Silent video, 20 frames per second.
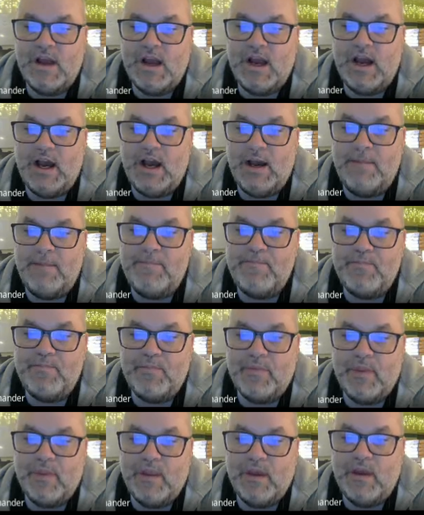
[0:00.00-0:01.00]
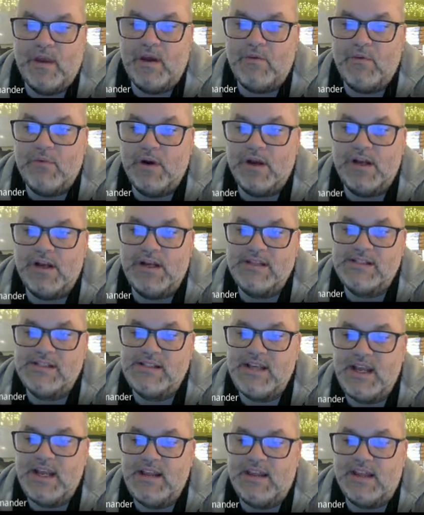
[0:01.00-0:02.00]
We're going to
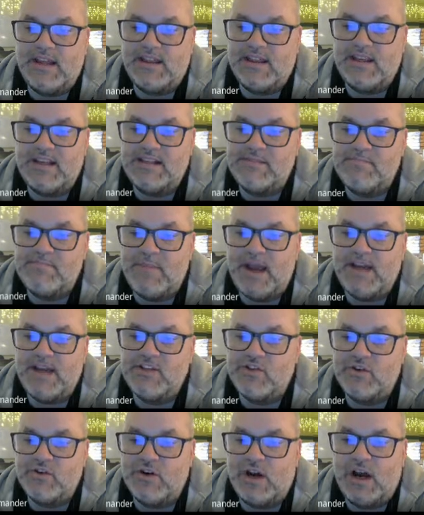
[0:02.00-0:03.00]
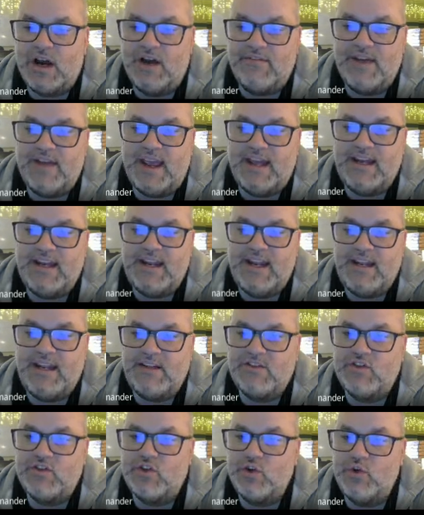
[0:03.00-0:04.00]
see that this measure of any
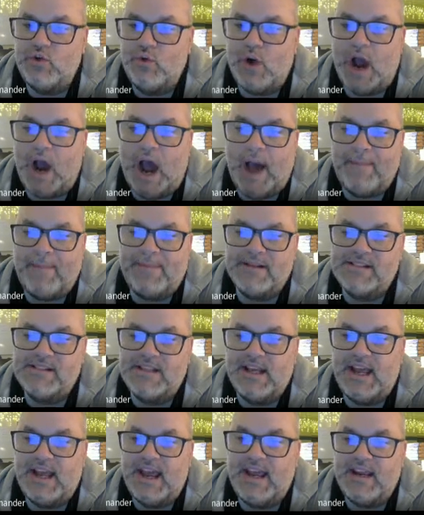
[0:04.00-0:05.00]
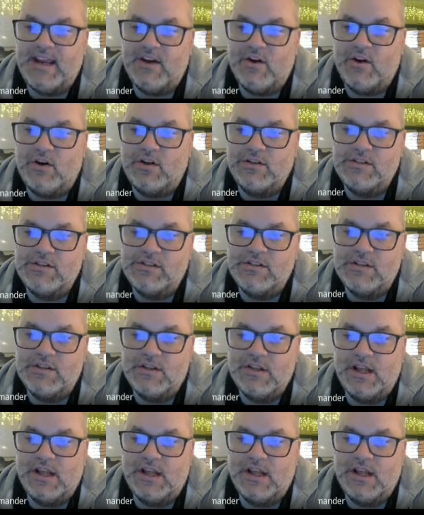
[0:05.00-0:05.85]
2 opposite angles,